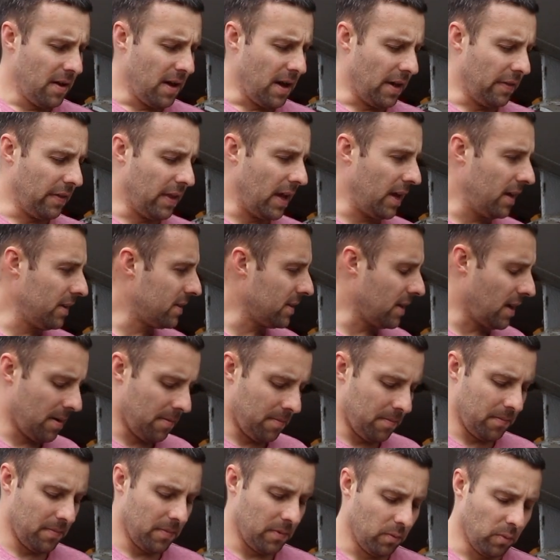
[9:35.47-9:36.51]
and that
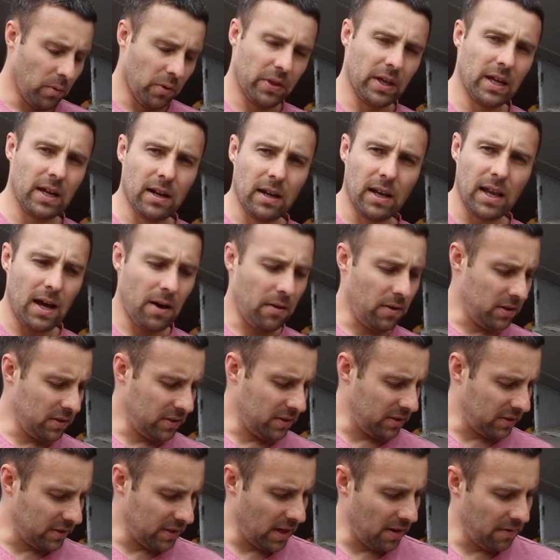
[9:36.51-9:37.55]
um, will then allow us
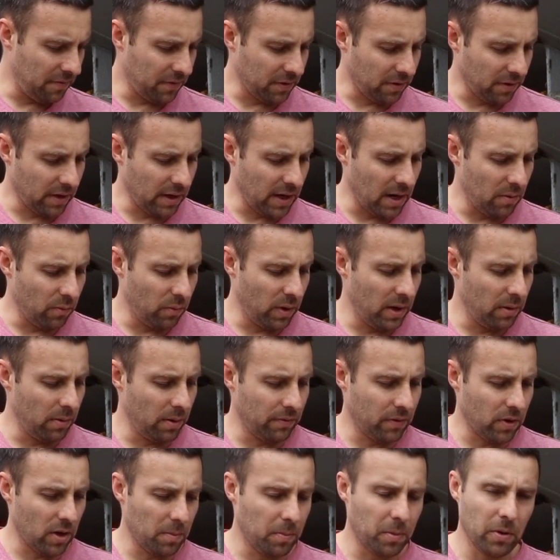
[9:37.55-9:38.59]
to start figuring out where
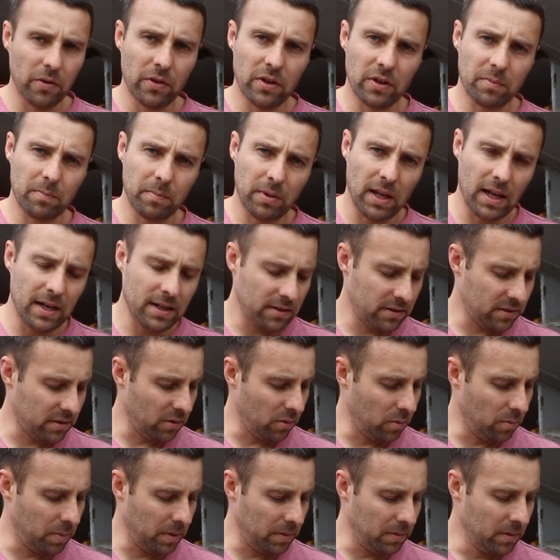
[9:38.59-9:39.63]
we've got to put this plate. So
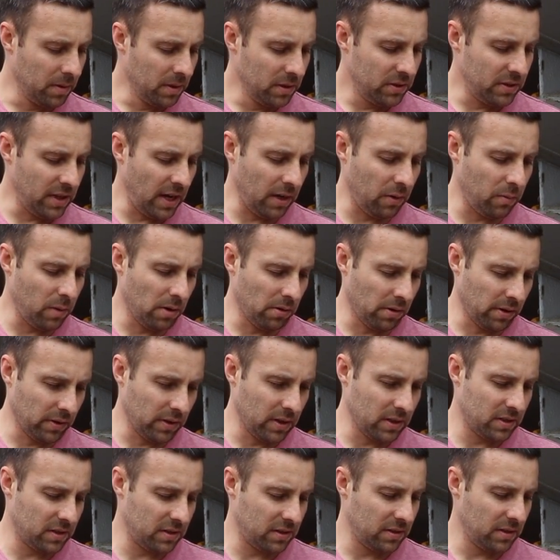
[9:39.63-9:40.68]
we'll be tack welding
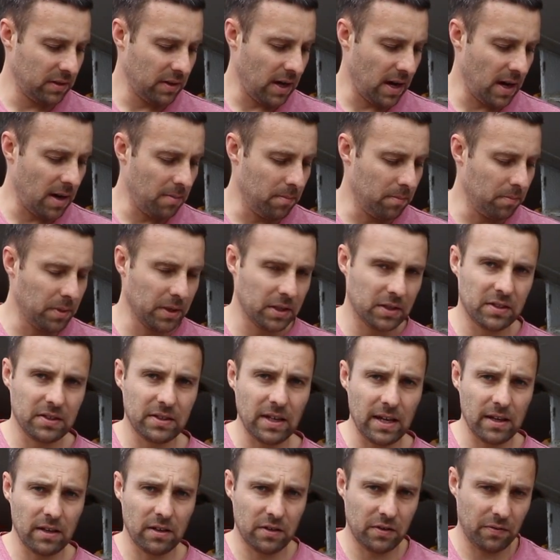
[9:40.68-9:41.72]
this um, big
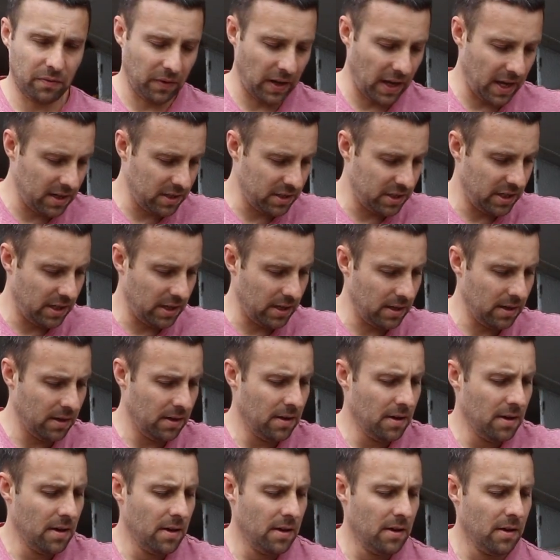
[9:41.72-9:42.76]
stainless flange here
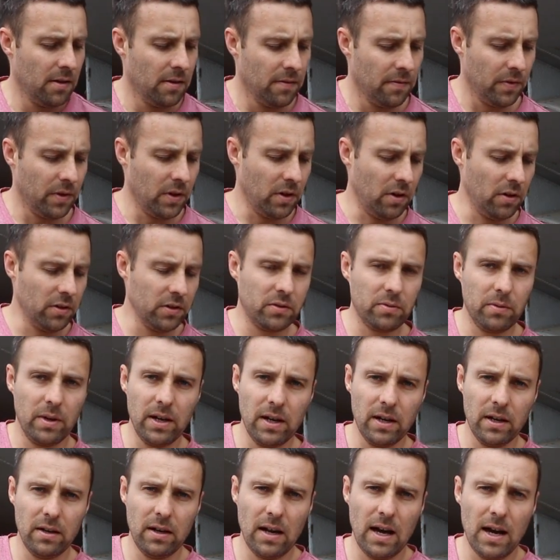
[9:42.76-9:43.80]
onto
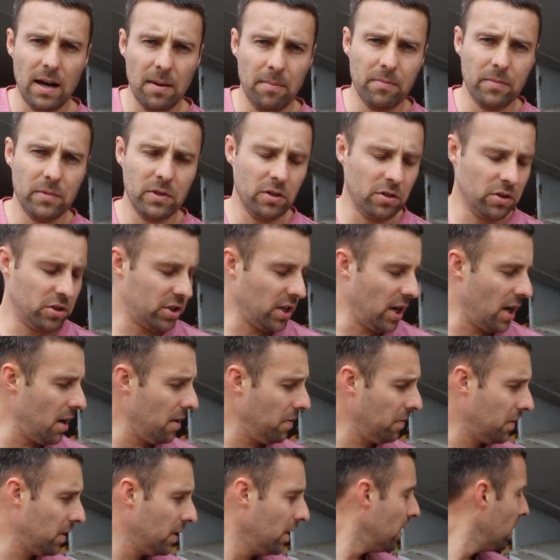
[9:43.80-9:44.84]
our um, new
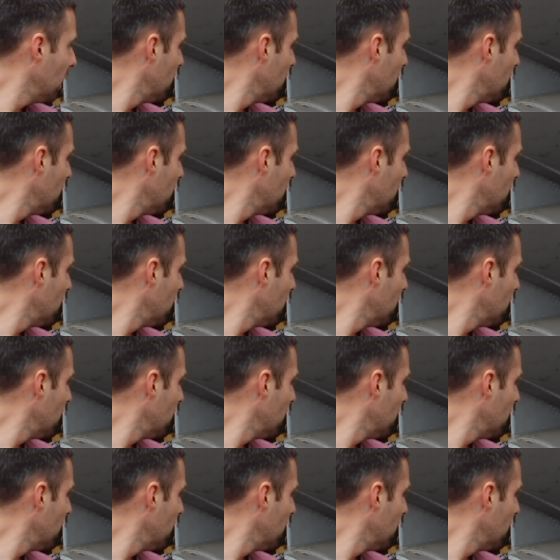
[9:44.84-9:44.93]
shaft.